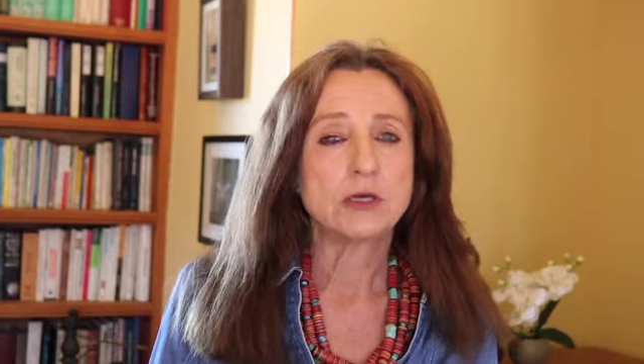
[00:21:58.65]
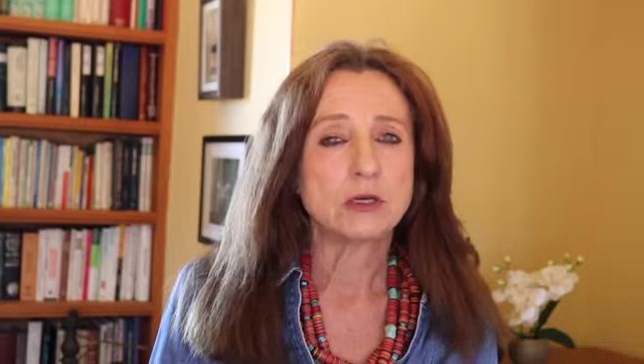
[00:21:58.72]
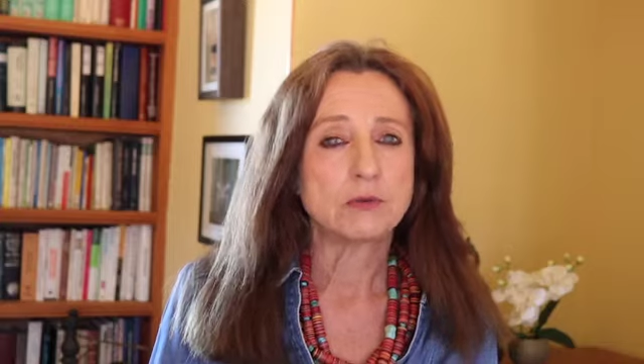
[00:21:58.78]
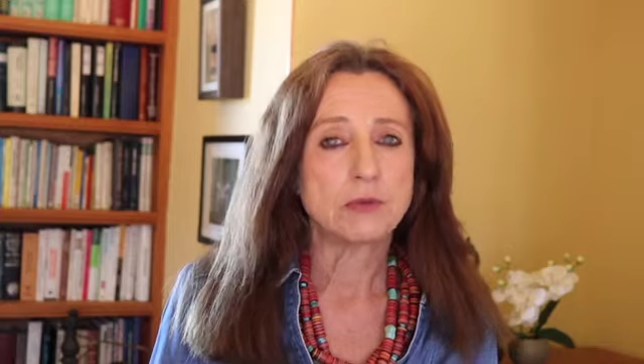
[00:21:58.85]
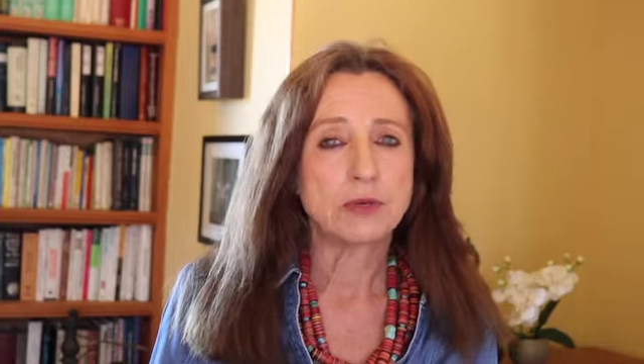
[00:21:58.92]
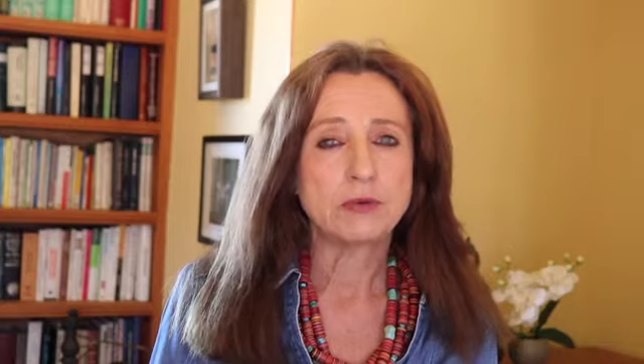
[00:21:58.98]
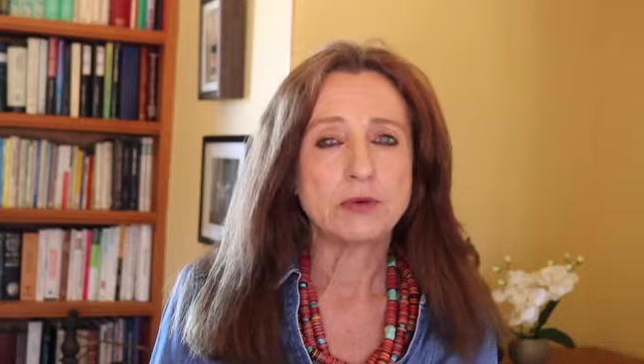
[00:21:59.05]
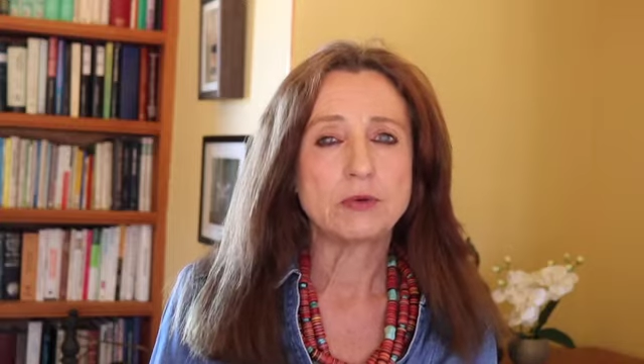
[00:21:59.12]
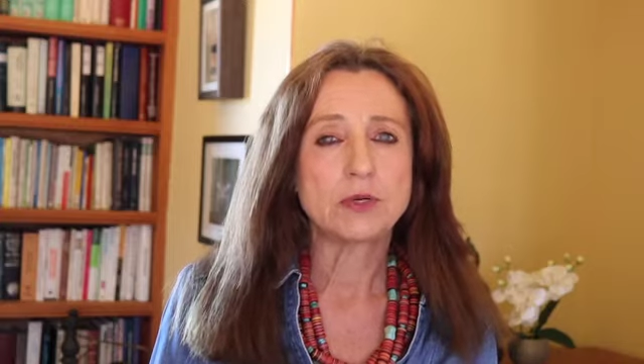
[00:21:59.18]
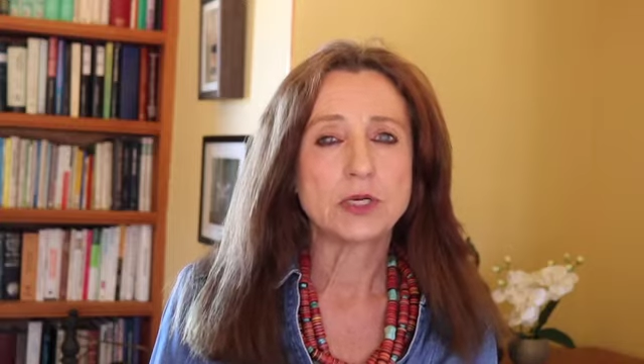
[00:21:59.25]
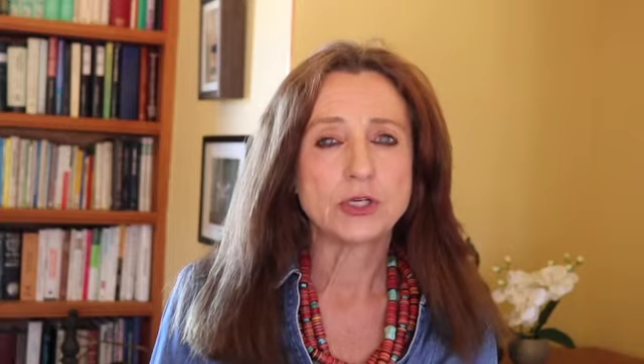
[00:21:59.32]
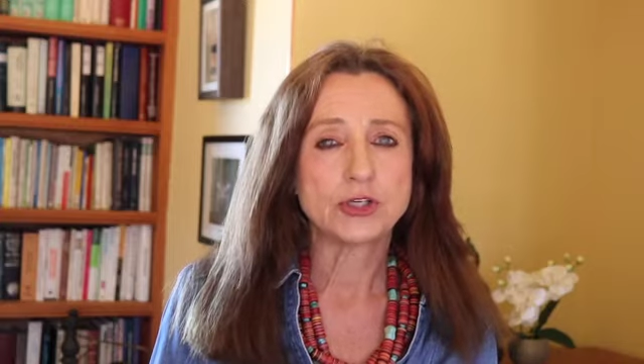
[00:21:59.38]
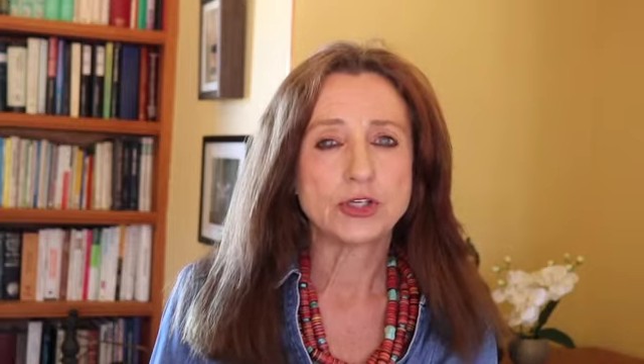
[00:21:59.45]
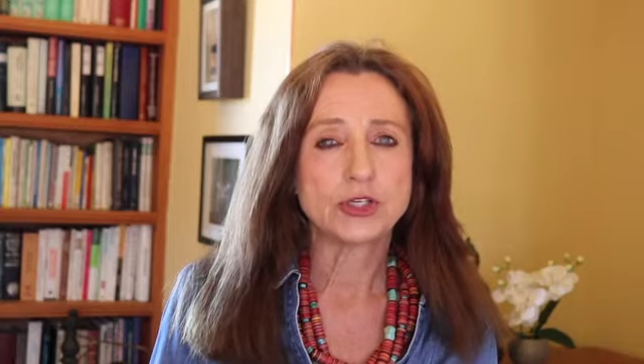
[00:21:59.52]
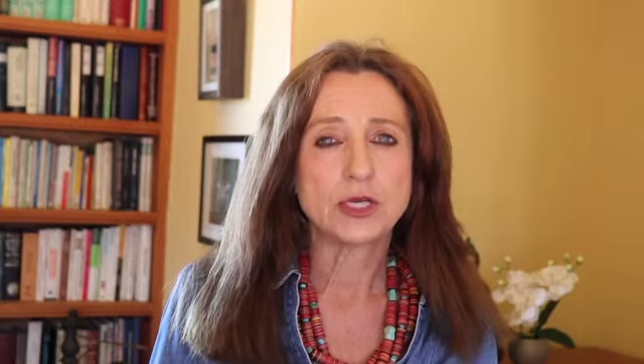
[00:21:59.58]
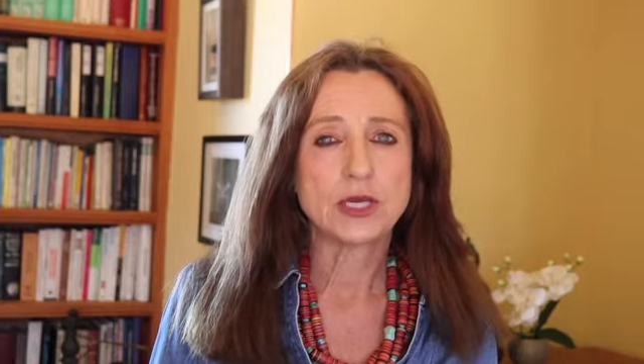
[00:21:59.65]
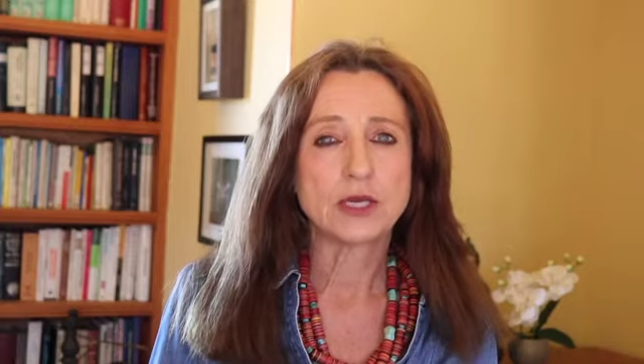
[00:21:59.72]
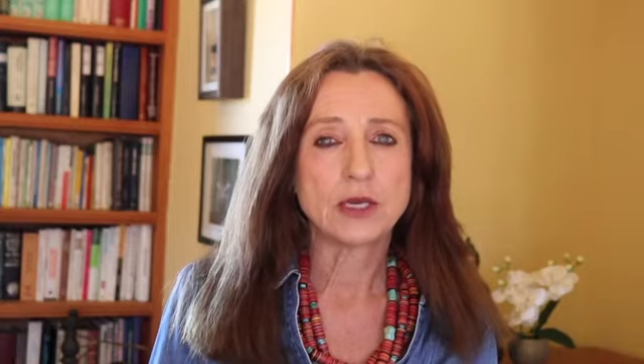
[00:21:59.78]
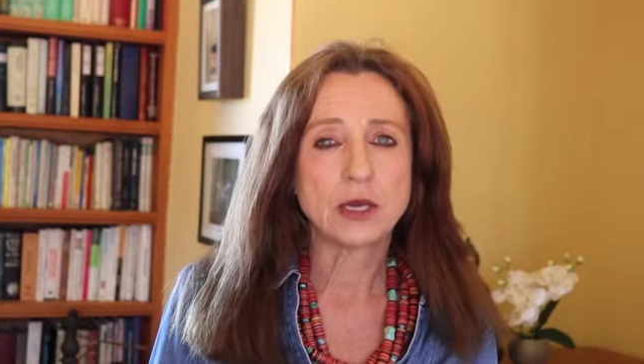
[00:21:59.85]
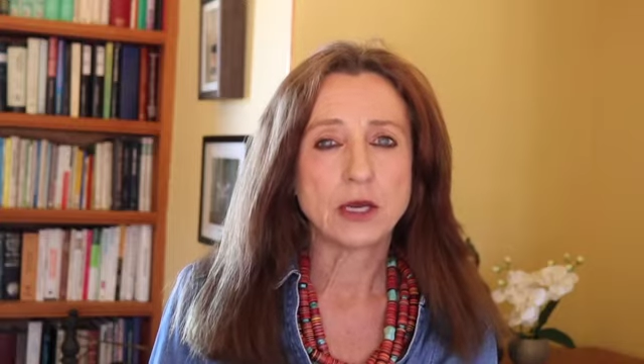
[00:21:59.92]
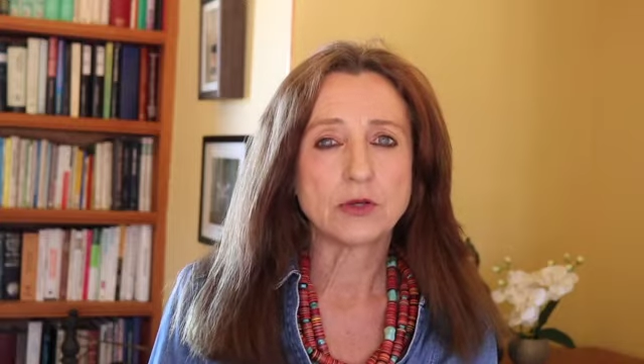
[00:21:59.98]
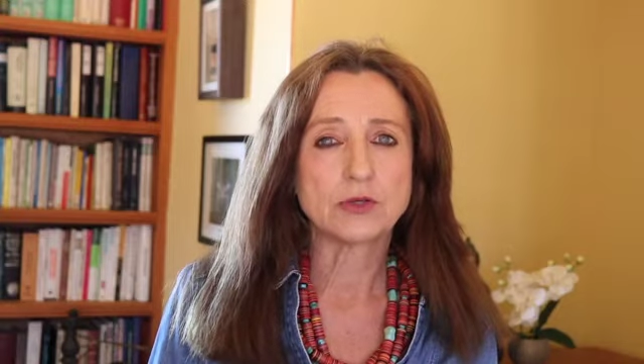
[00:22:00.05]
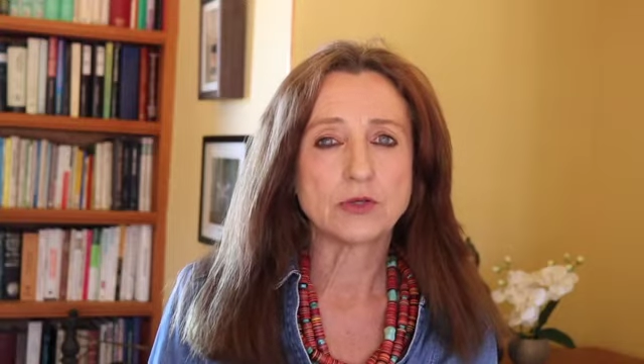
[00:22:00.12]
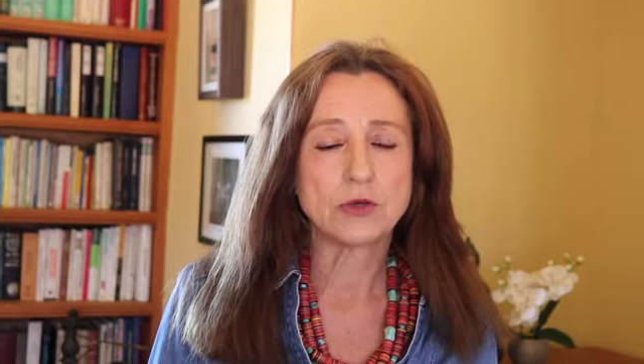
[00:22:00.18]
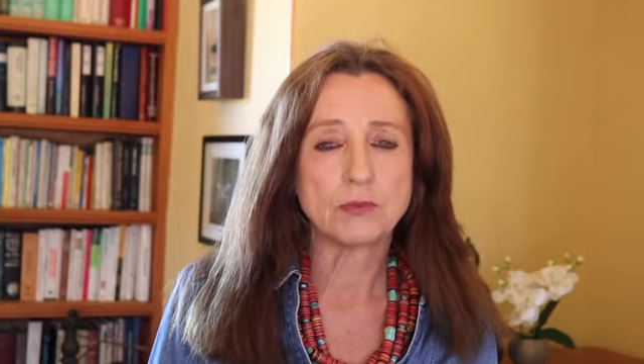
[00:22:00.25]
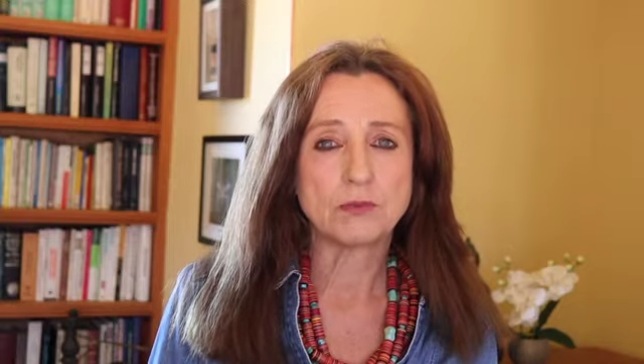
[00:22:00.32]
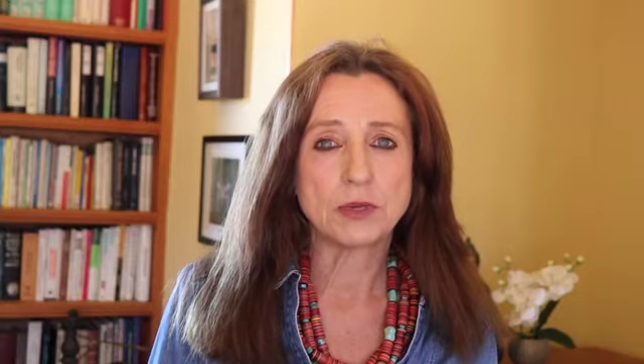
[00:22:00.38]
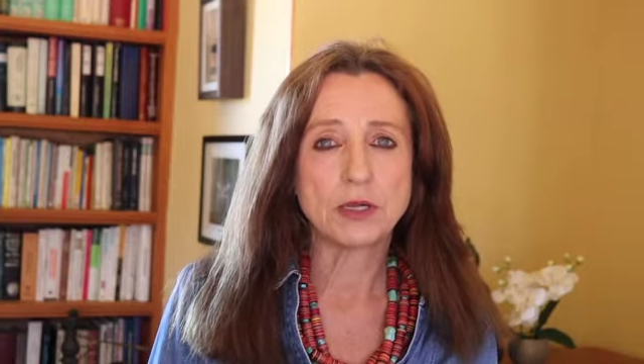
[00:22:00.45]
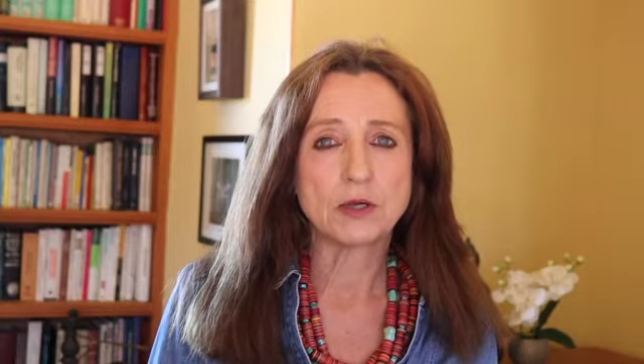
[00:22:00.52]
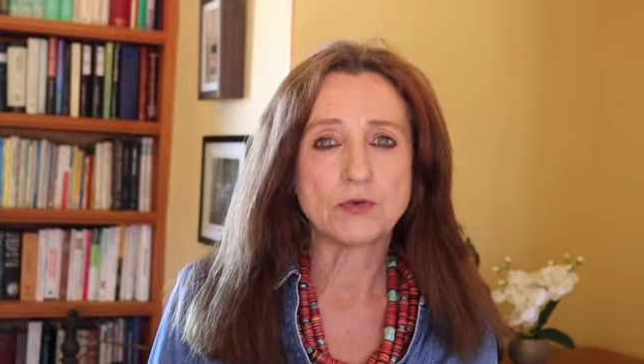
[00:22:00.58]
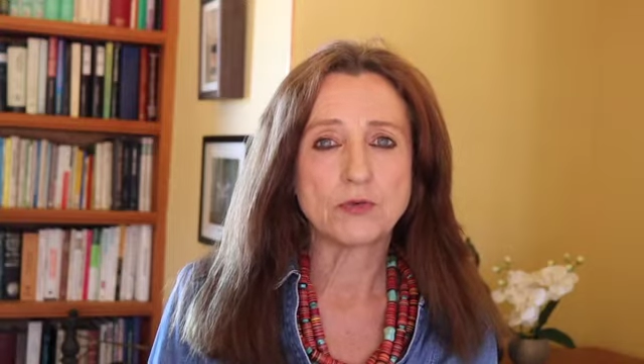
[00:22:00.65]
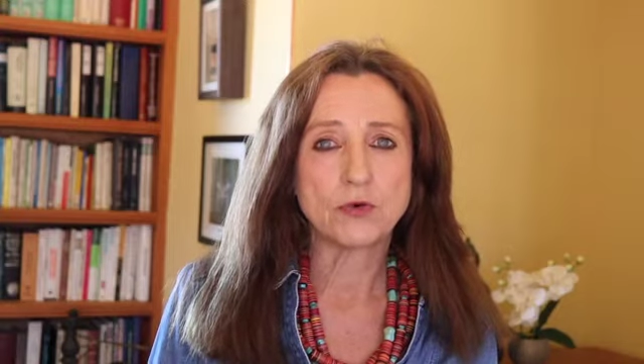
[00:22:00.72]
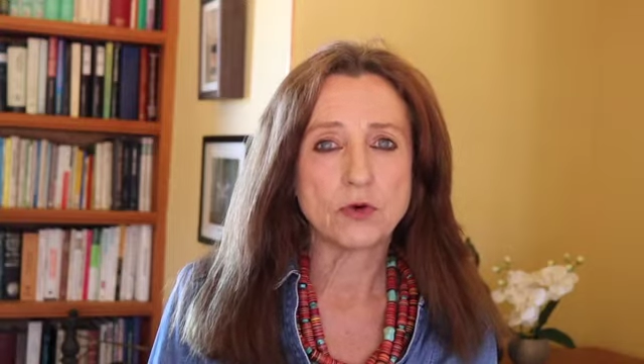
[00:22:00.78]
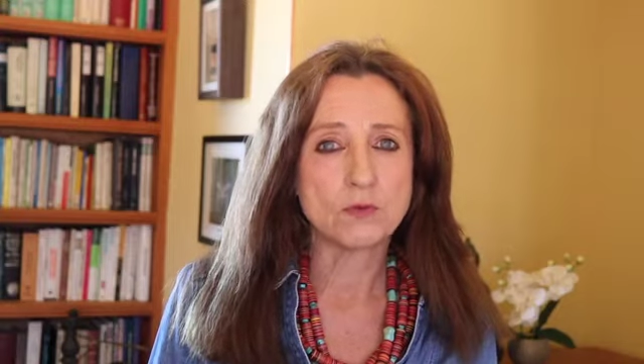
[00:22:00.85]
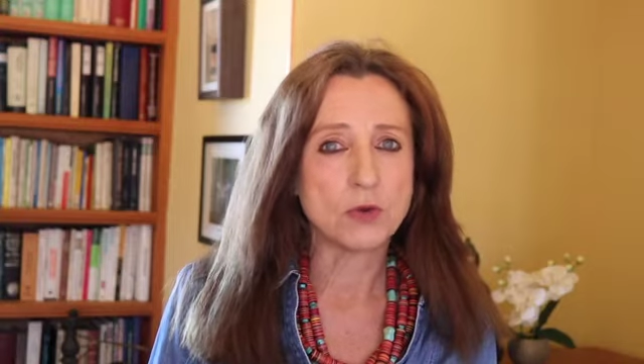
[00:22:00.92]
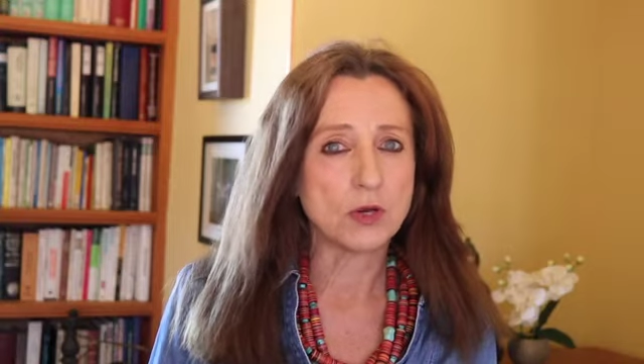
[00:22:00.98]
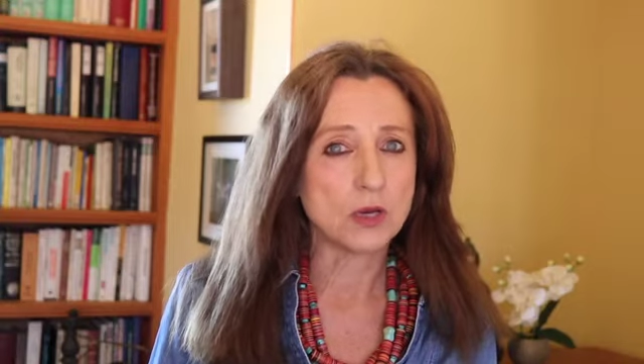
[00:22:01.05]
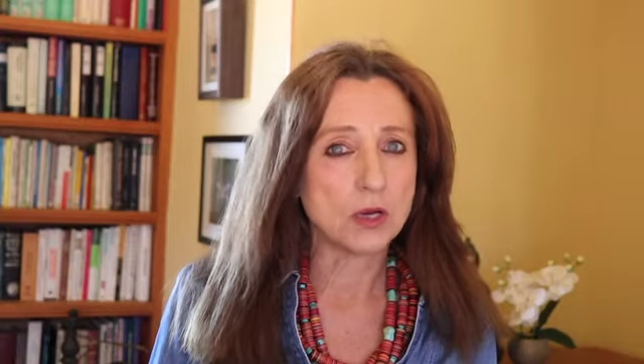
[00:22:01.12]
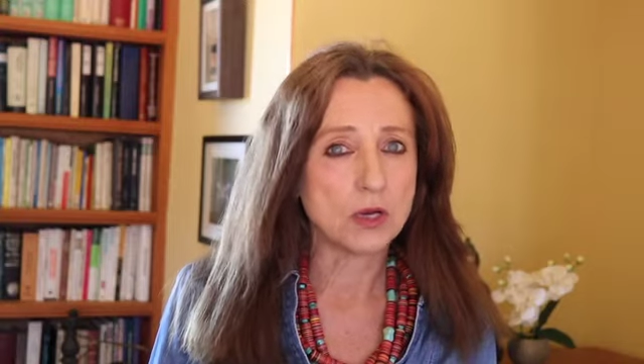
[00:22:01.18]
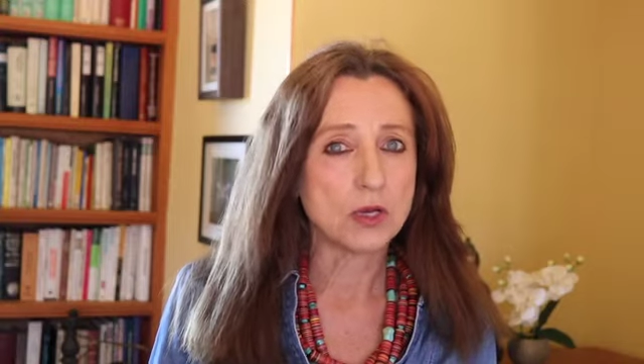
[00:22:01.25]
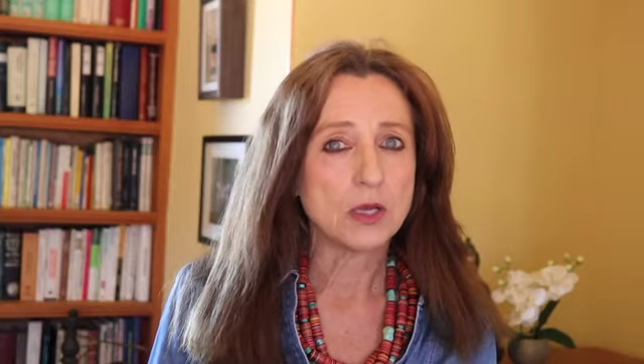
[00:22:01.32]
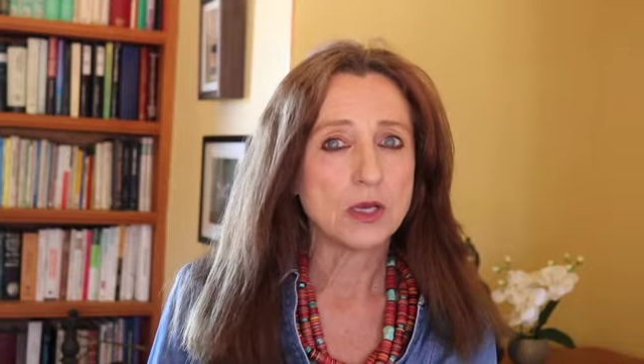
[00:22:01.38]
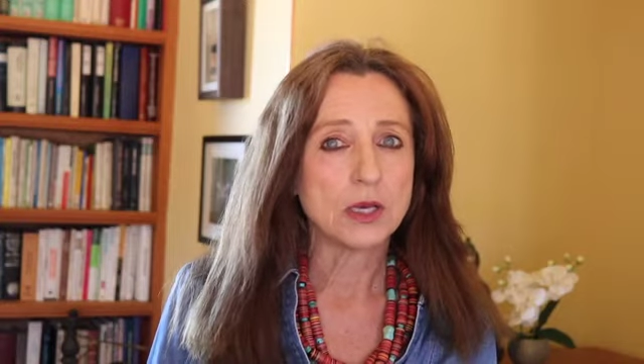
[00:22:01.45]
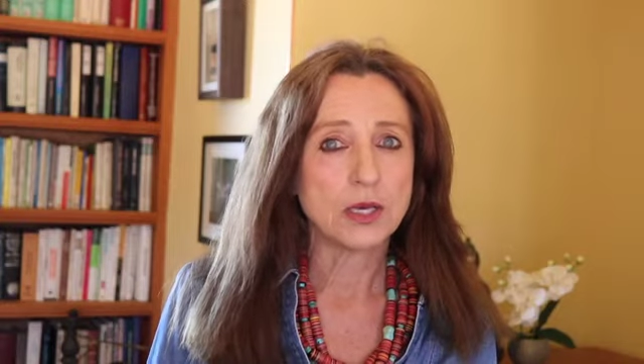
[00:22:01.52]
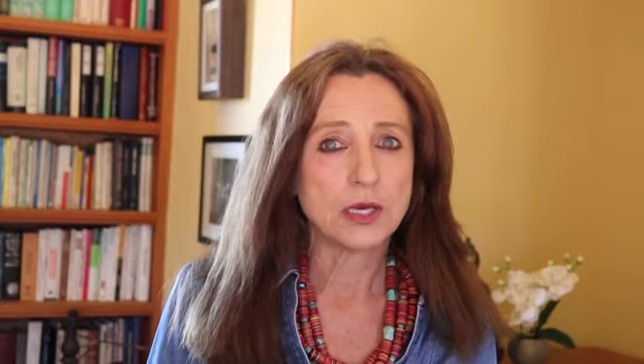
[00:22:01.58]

you maybe want to check out your milk formula